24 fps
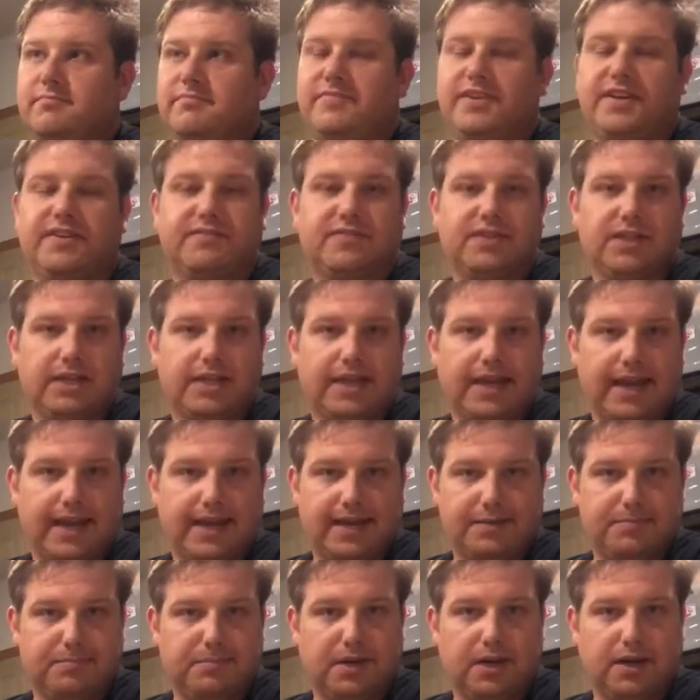50 to
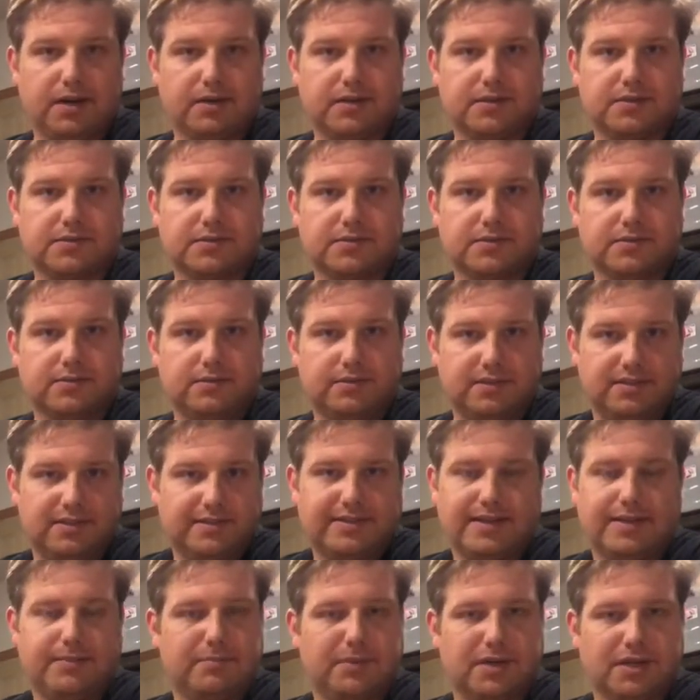80 bucks and
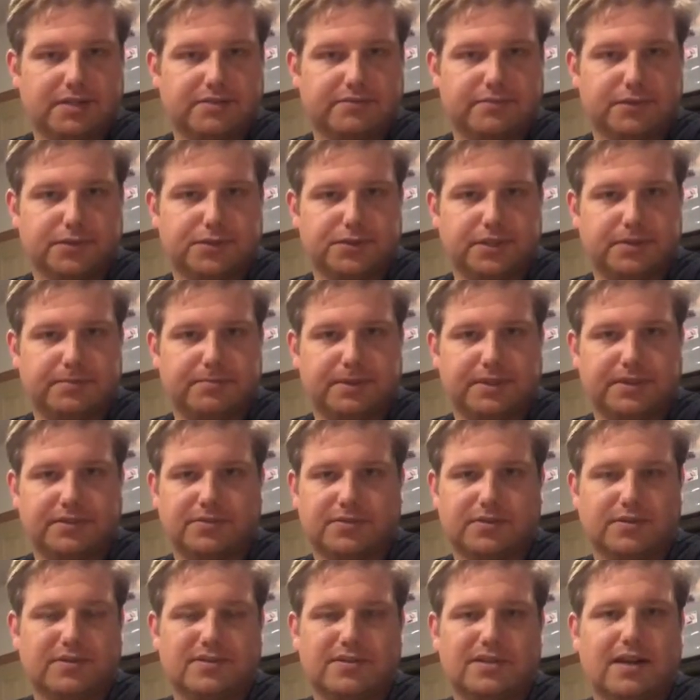10 bucks for shipping,
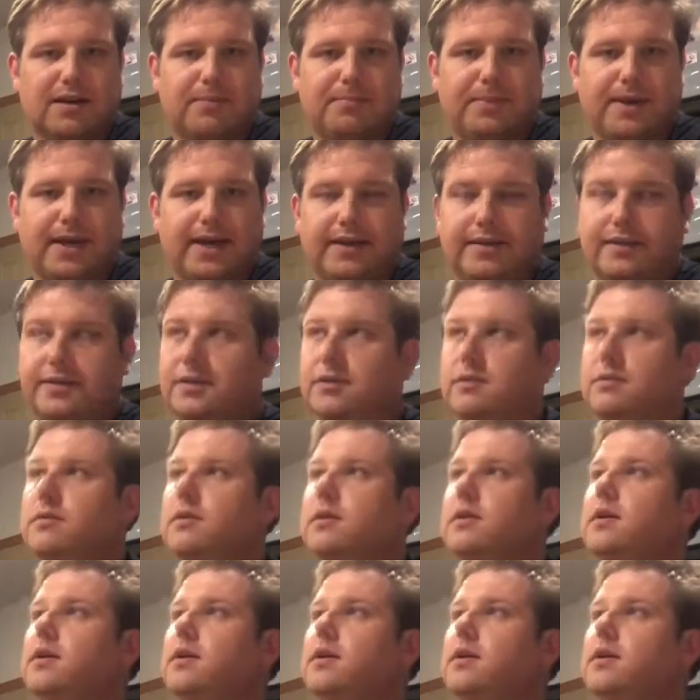so it's not a bad deal.